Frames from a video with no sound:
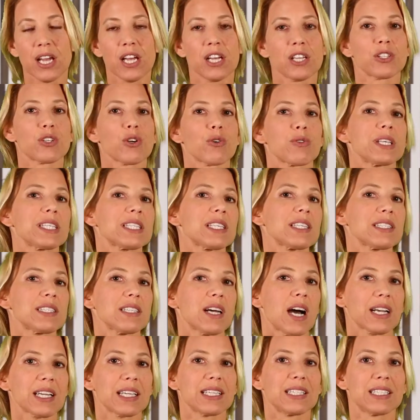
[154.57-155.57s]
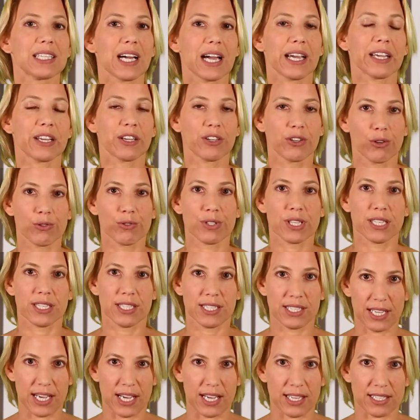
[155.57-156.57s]
So this is not a diagnosis
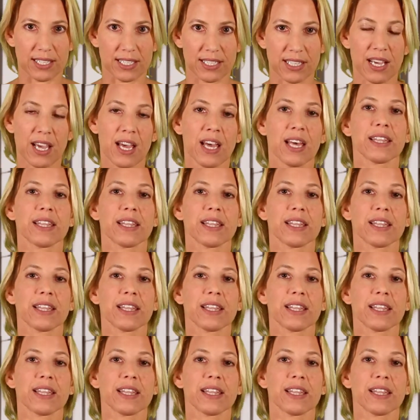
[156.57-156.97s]
test.